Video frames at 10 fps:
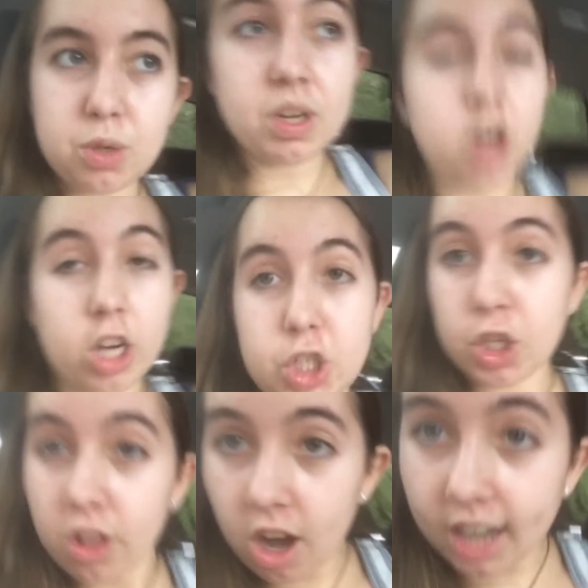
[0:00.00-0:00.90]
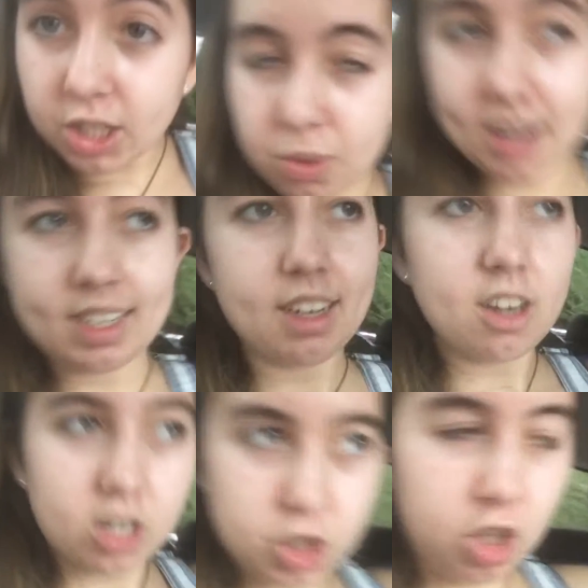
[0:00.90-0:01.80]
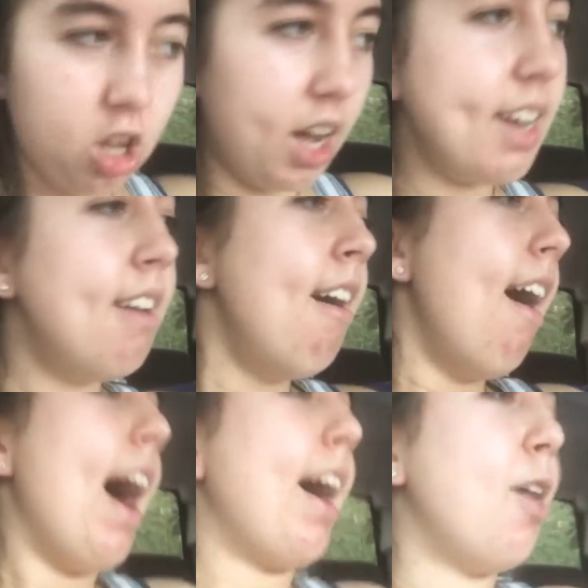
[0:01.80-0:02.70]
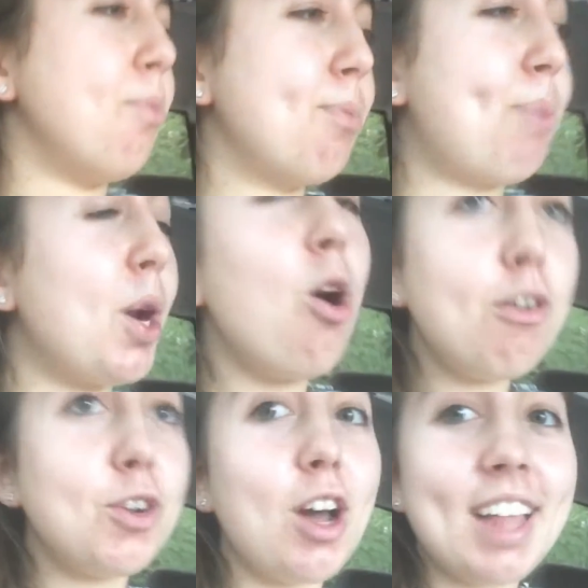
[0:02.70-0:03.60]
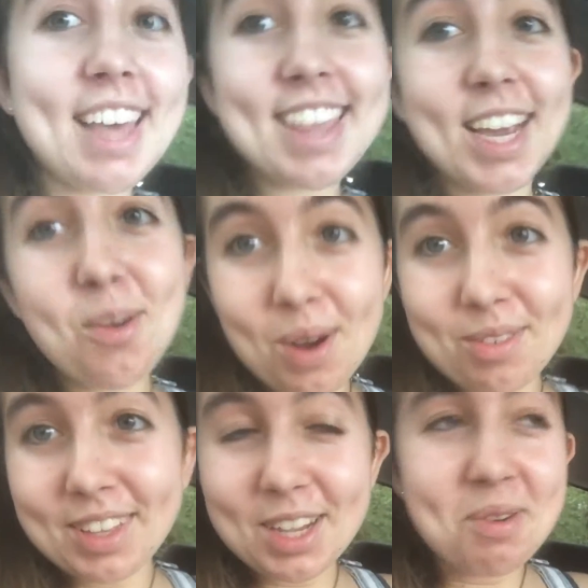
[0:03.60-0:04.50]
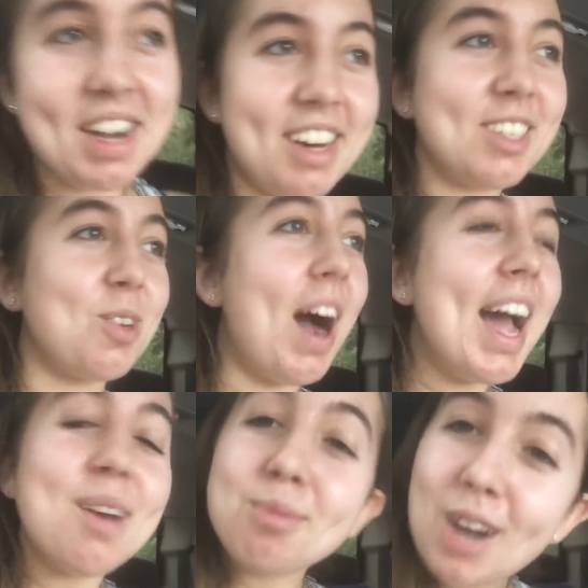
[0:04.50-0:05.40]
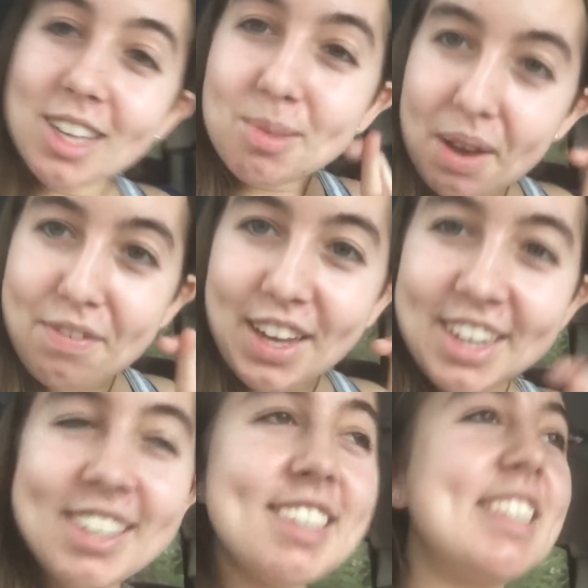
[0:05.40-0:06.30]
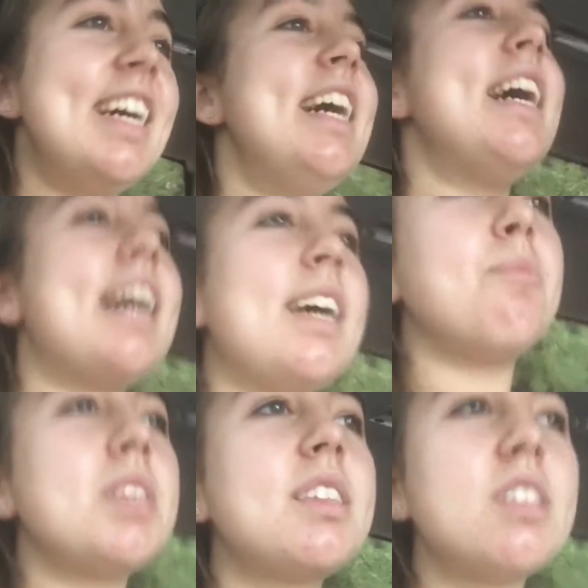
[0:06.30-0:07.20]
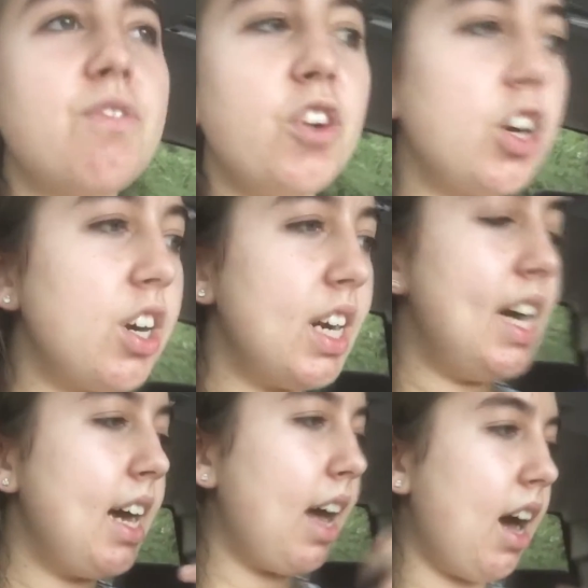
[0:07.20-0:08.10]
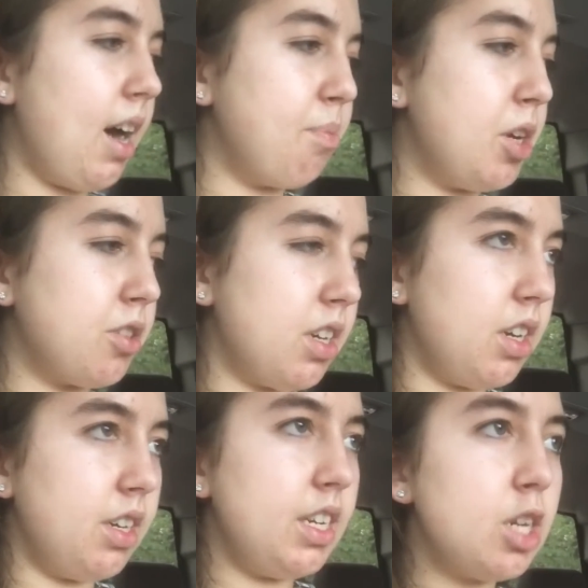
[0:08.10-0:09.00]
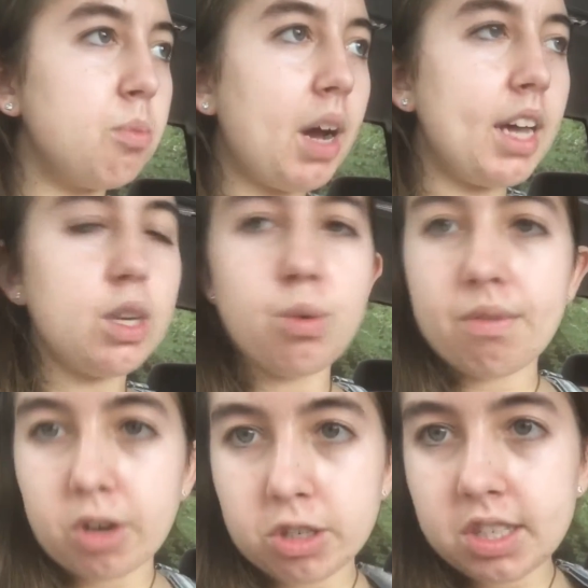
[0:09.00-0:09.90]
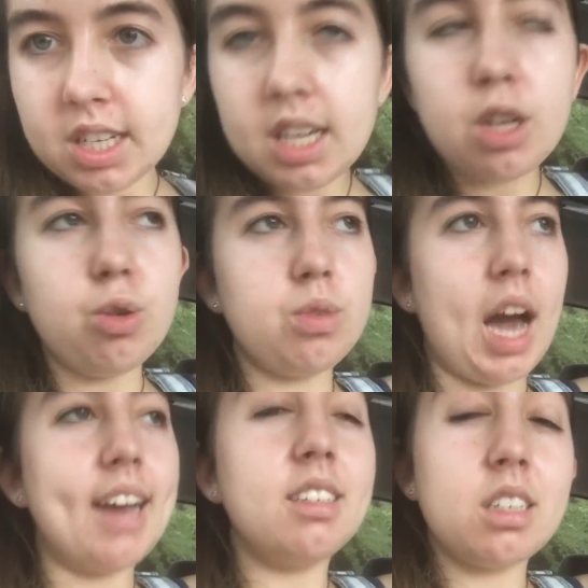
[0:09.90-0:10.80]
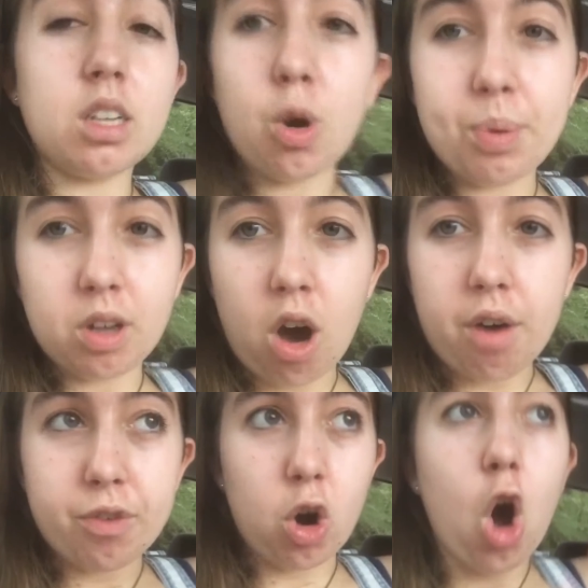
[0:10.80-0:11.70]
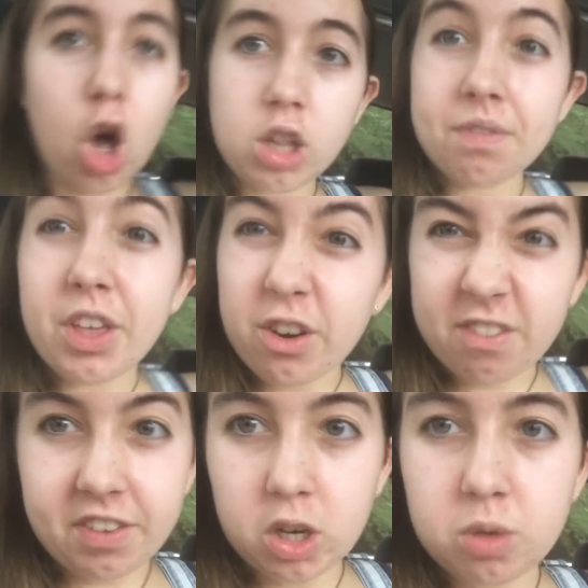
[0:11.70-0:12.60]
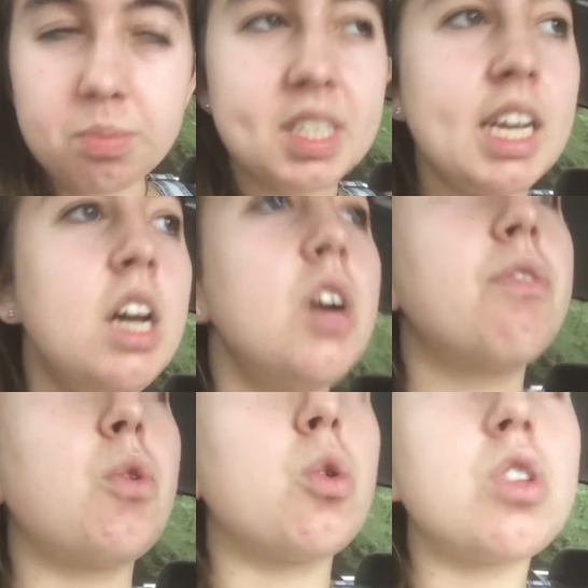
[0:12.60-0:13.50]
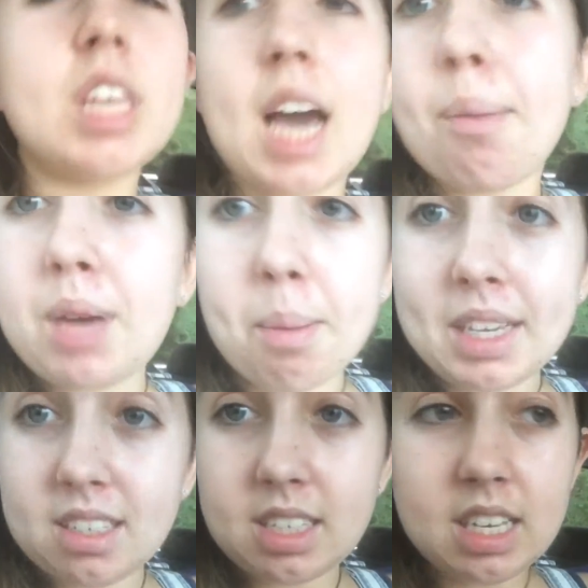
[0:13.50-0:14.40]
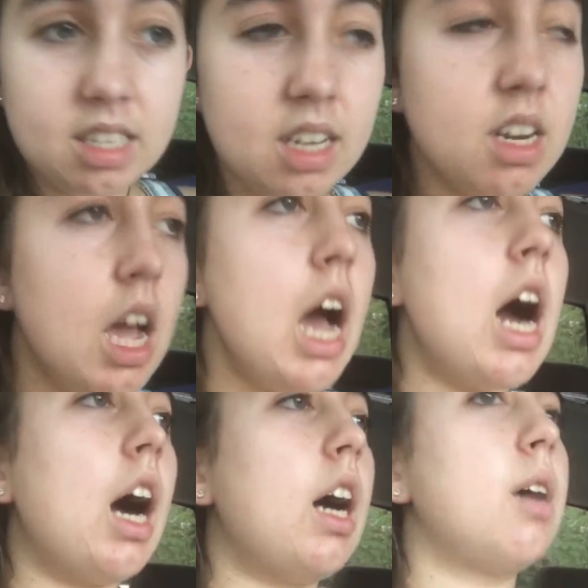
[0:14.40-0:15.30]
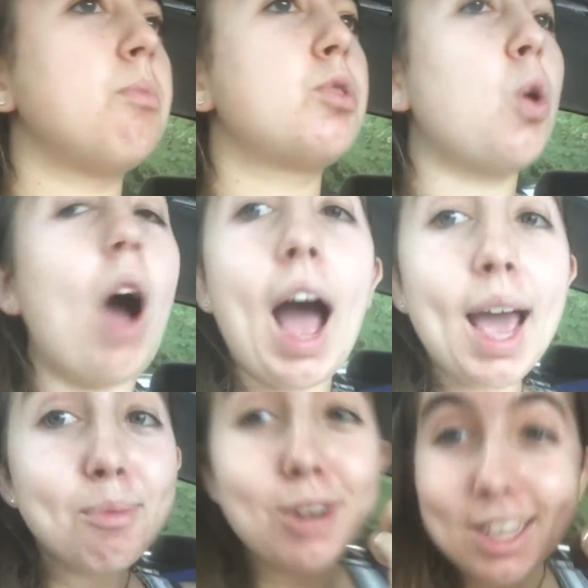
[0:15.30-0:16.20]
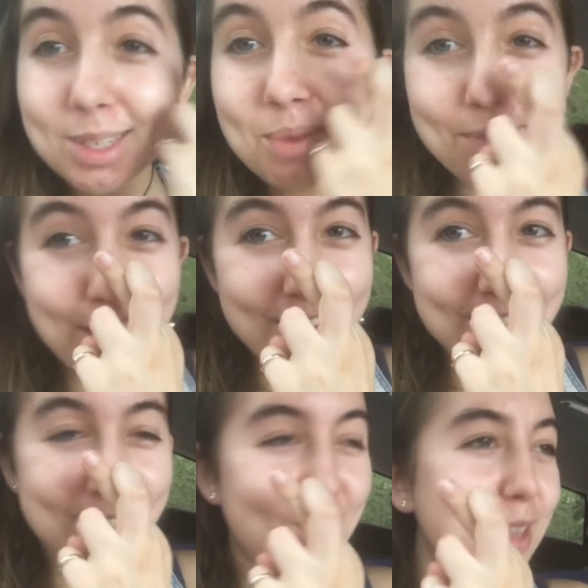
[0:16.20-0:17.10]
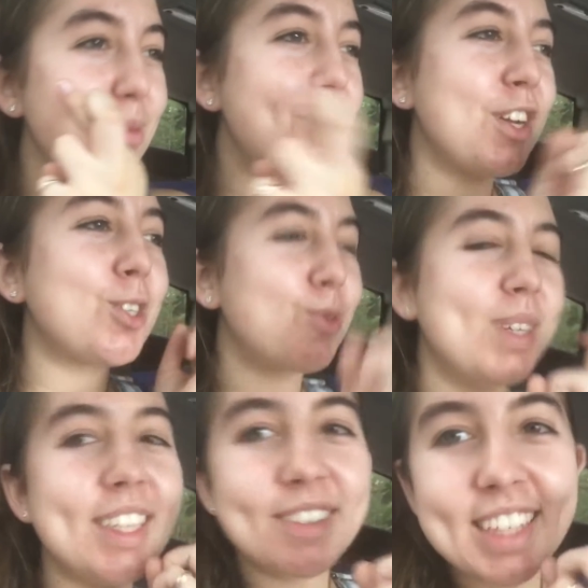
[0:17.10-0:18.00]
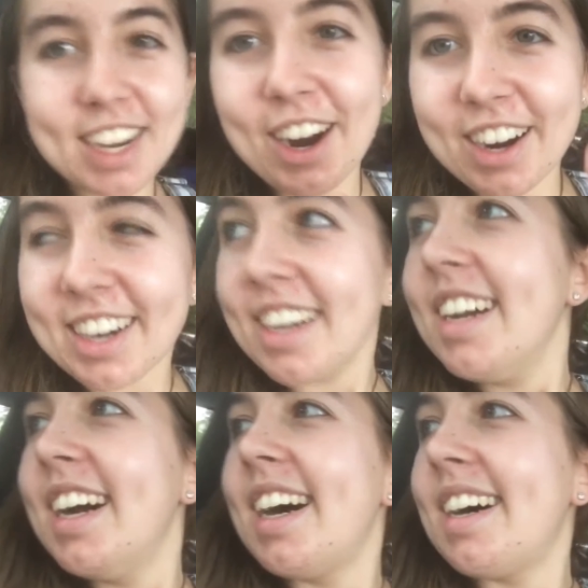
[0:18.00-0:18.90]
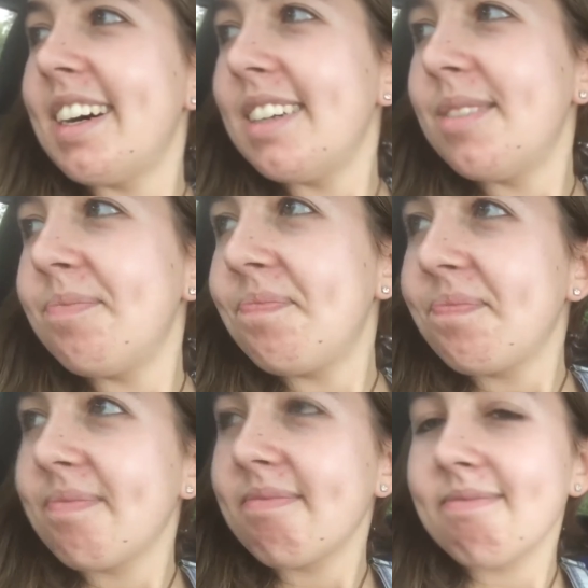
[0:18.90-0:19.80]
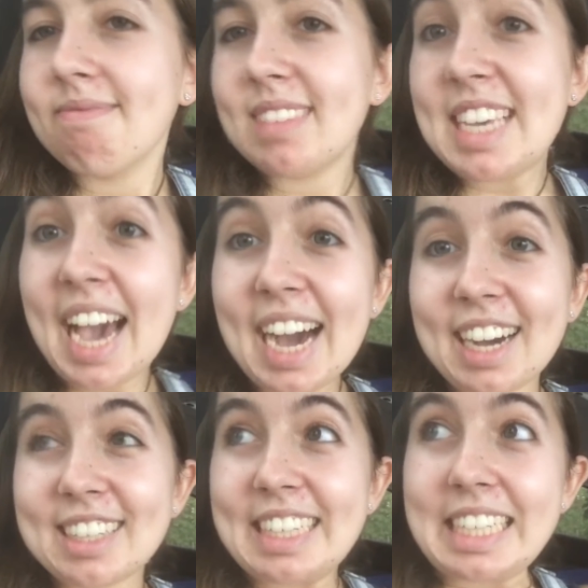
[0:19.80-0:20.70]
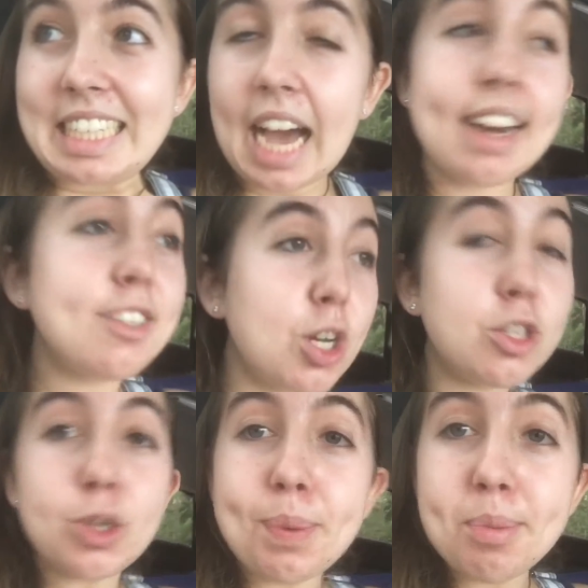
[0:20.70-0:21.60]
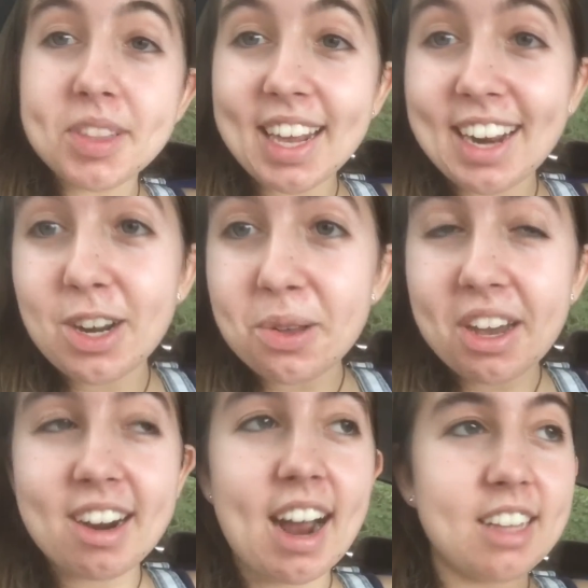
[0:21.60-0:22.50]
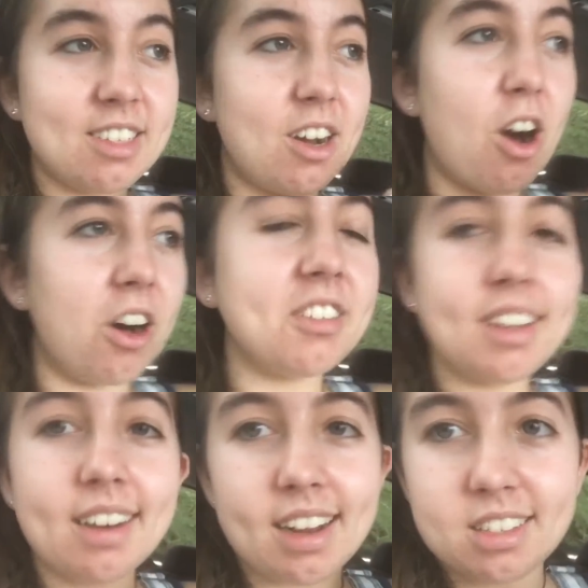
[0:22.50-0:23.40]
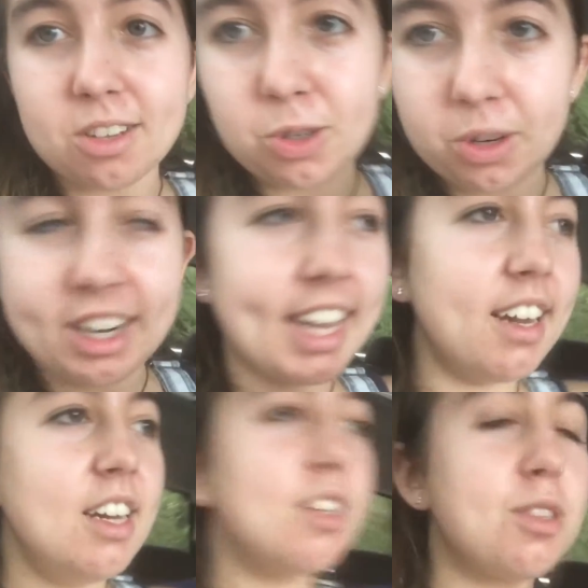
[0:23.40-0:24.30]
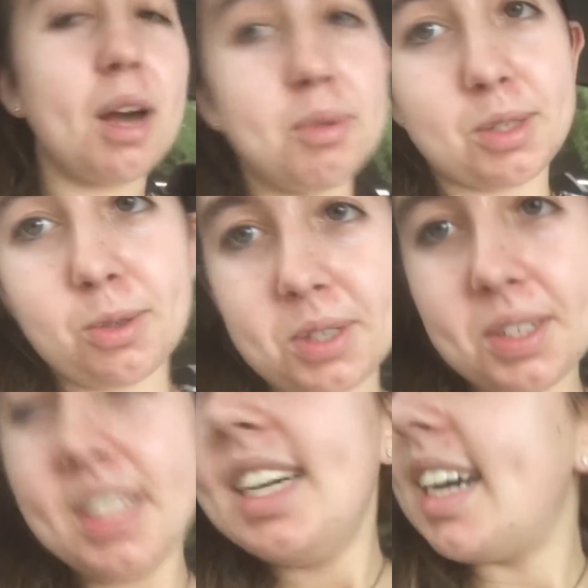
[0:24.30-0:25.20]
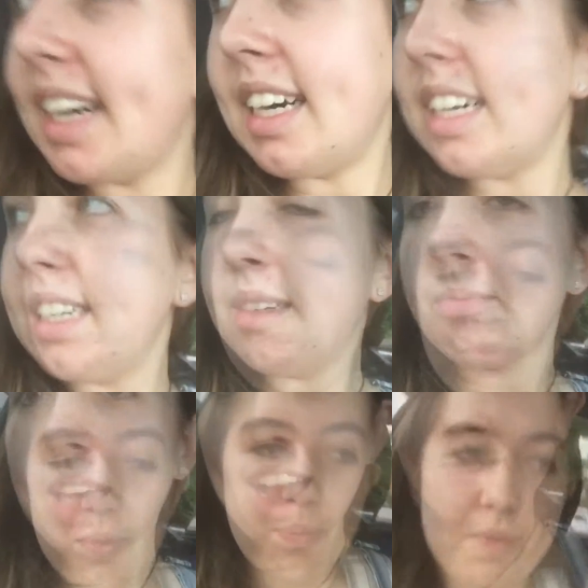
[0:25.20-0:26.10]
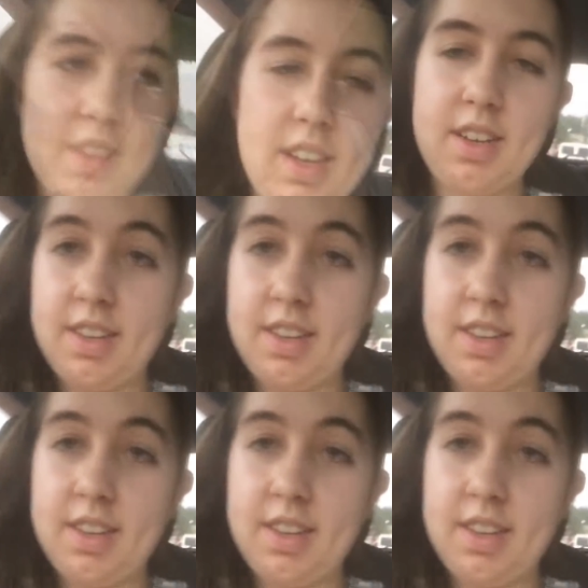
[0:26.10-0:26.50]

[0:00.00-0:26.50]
do it nonchalant. So I did it nonchalant. Um, but overall, I think it went really well. So I am crossing my fingers. Um, this is for, uh, there's a nearby university who kind of did an open call for all of their films for the upcoming season. Um, so I'm crossing my fingers, crossing my fingers really, really hard. Um, yeah. And I saw two people that I know there. I saw Alden and I saw Tori, so that was cool. Um, yeah. in the